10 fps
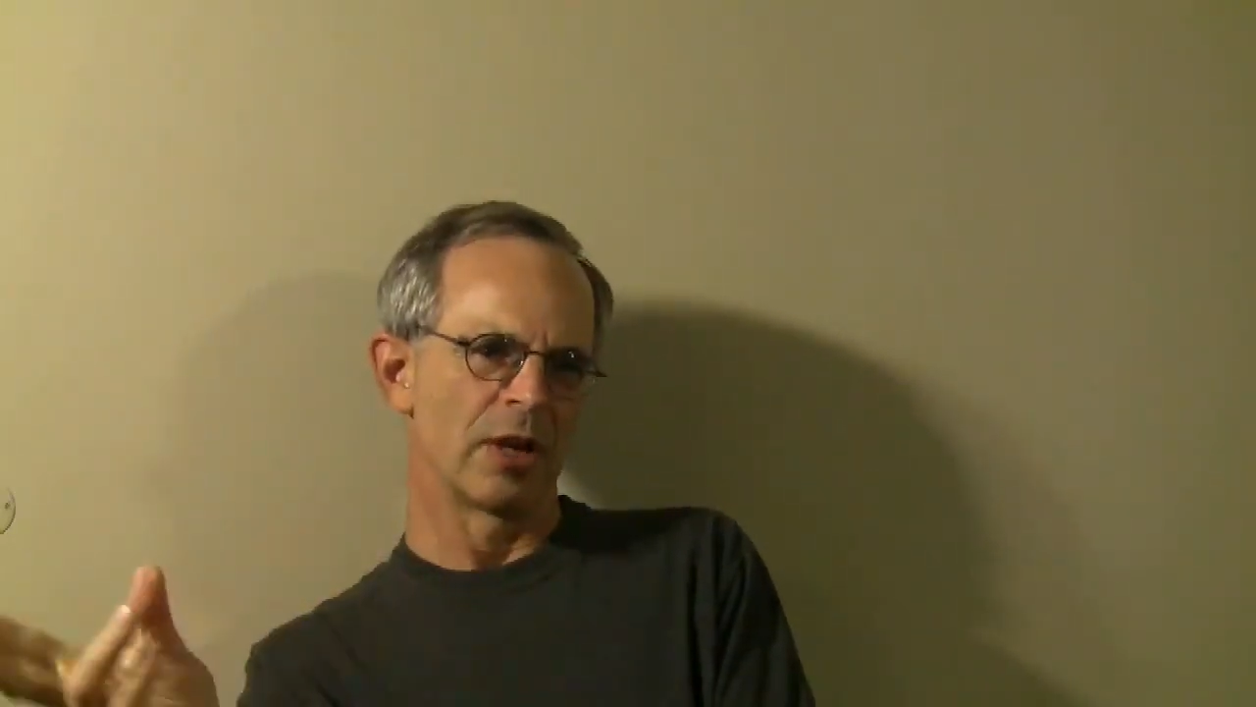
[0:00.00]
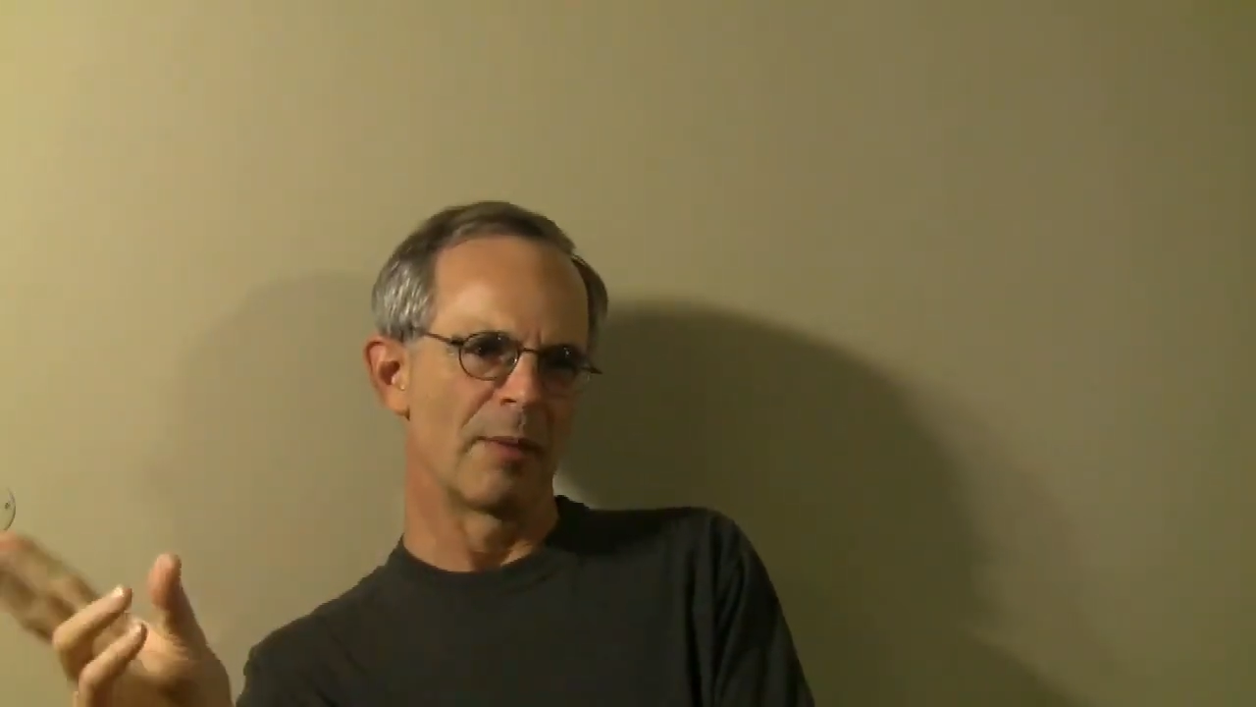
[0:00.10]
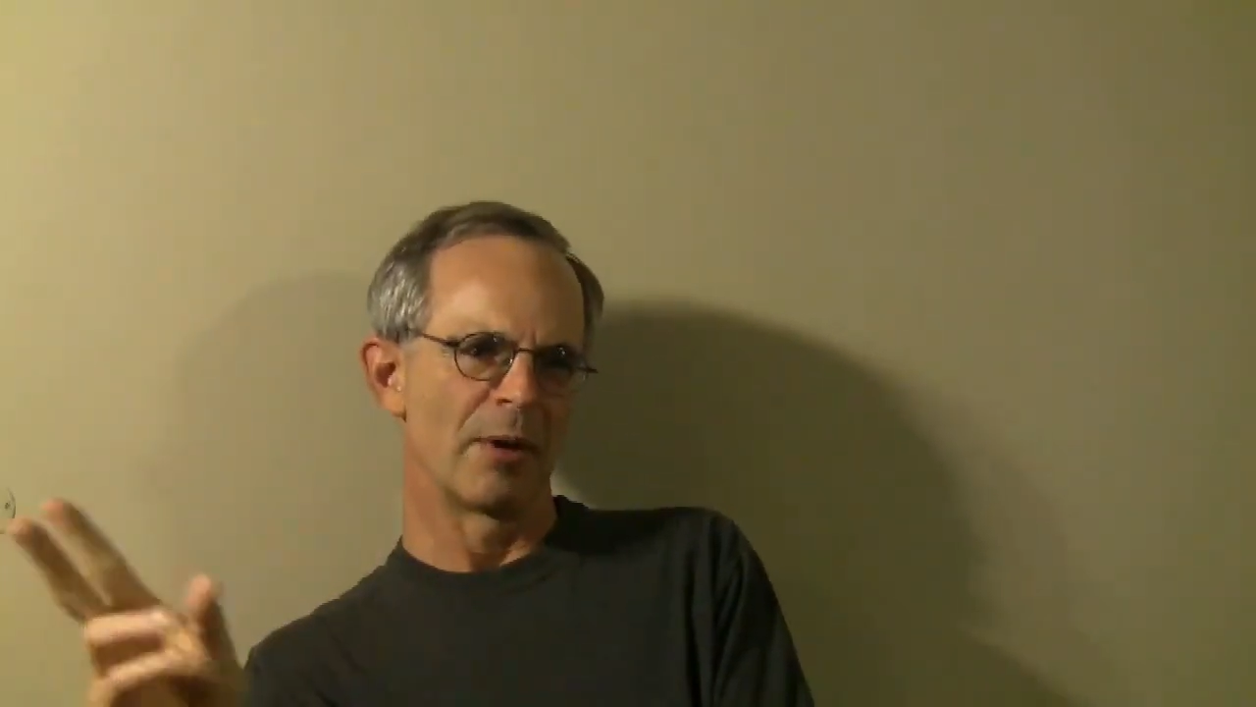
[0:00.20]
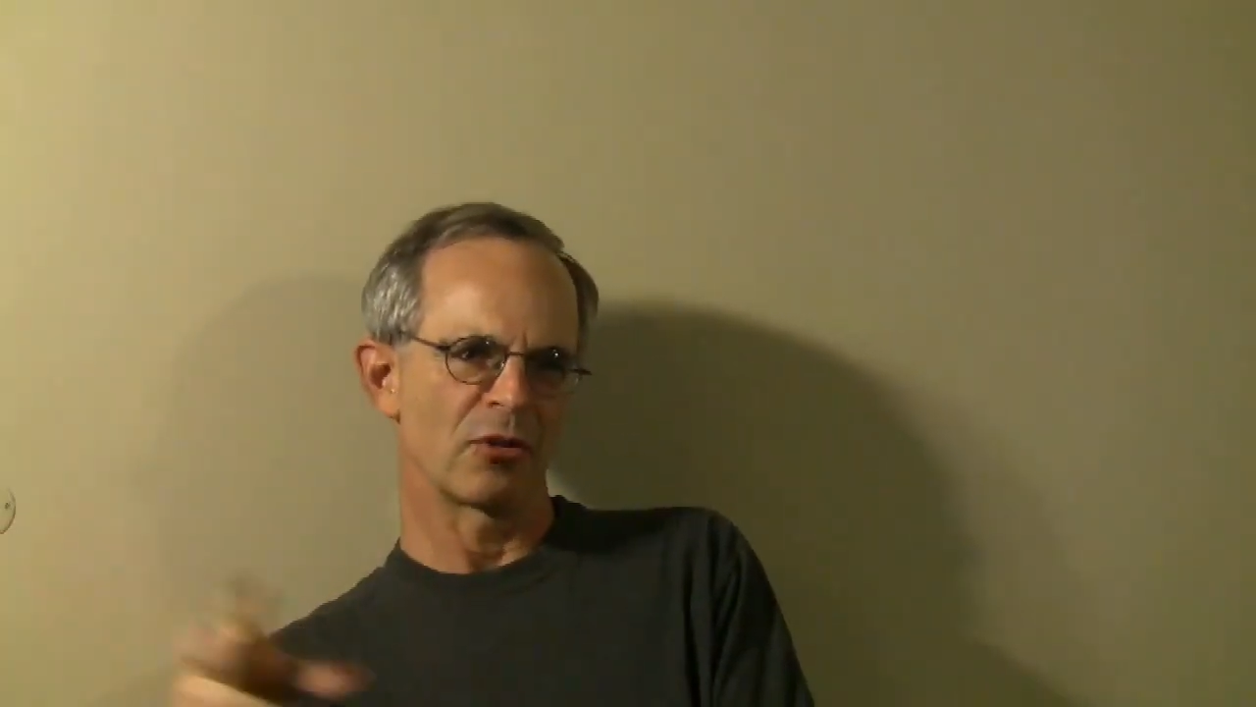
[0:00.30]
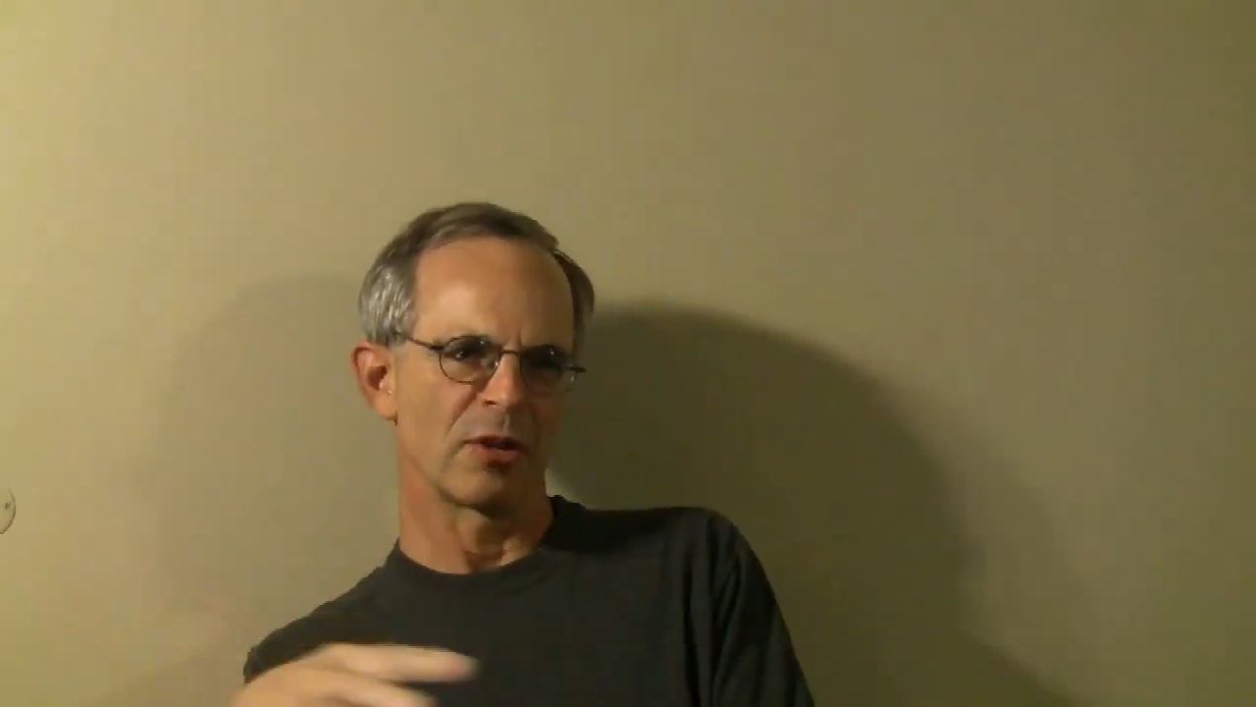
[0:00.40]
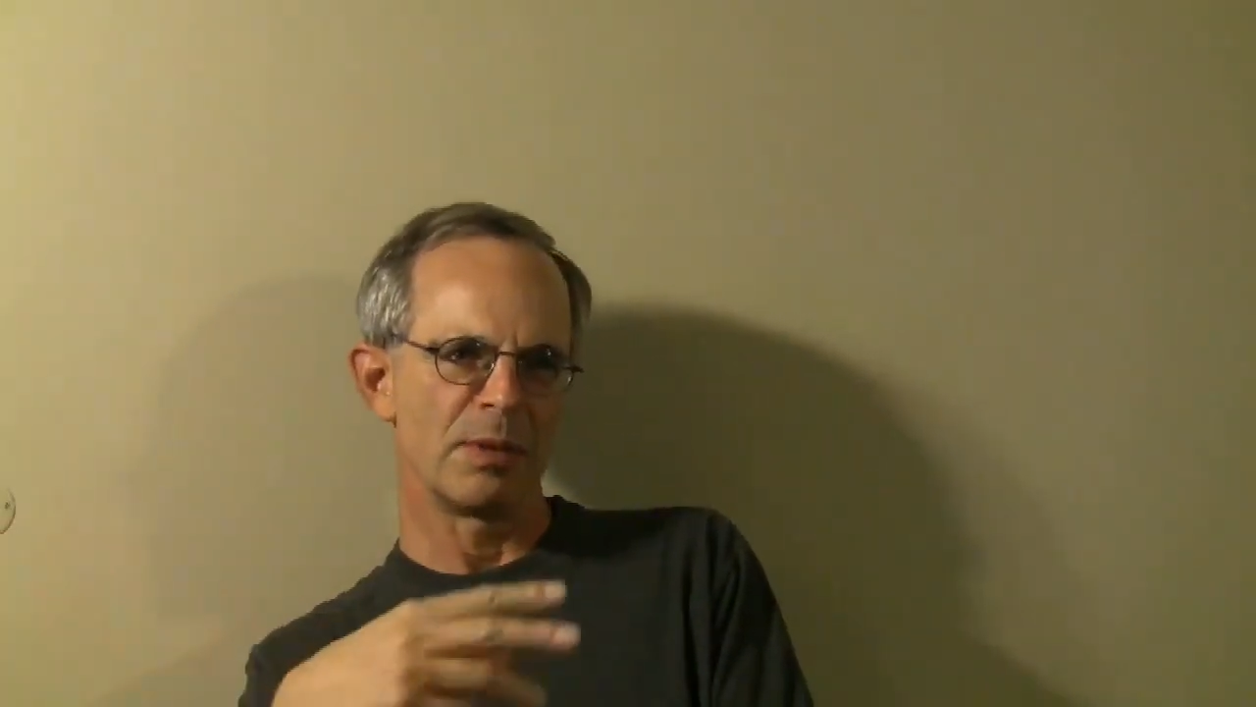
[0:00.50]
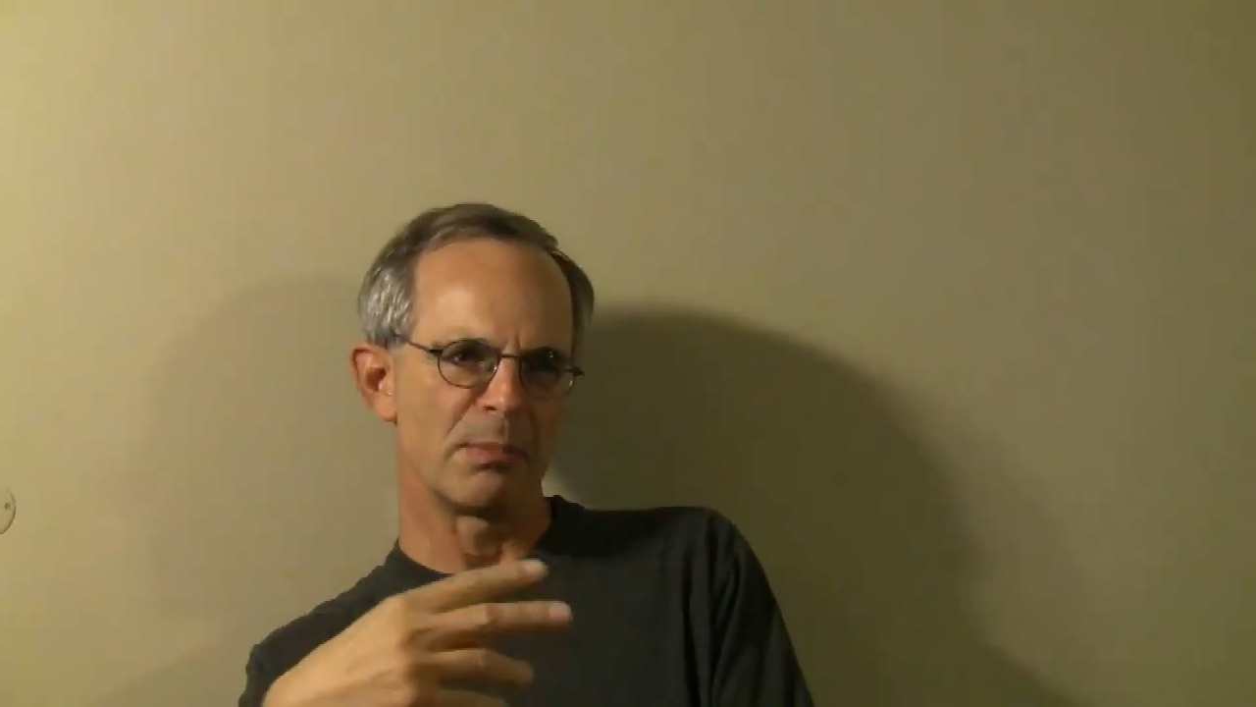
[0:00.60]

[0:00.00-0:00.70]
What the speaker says: and how much do